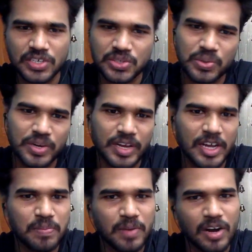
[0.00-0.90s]
should
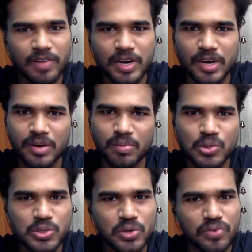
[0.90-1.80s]
help cover
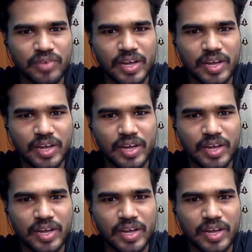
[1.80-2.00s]
most of